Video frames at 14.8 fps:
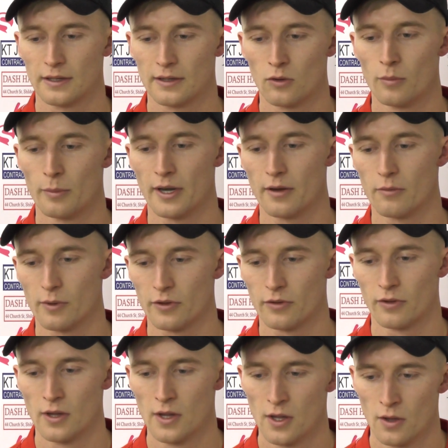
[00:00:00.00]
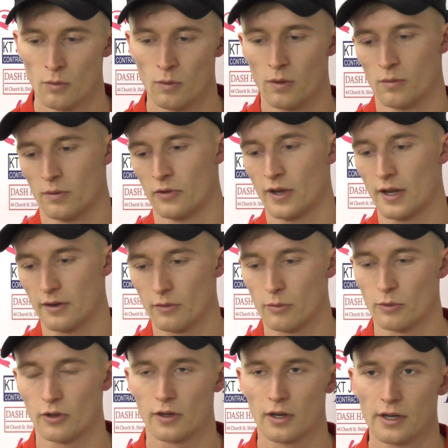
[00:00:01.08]
coming in with what was said it
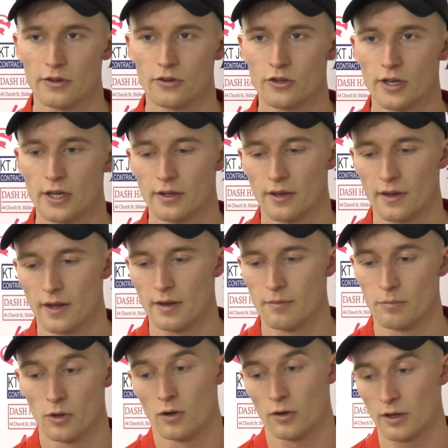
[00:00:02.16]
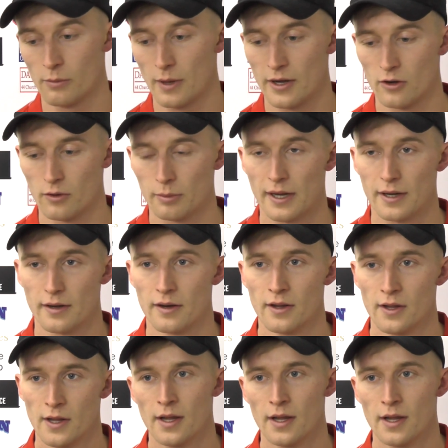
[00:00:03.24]
was a clean sheet, and then but luckily we ended up getting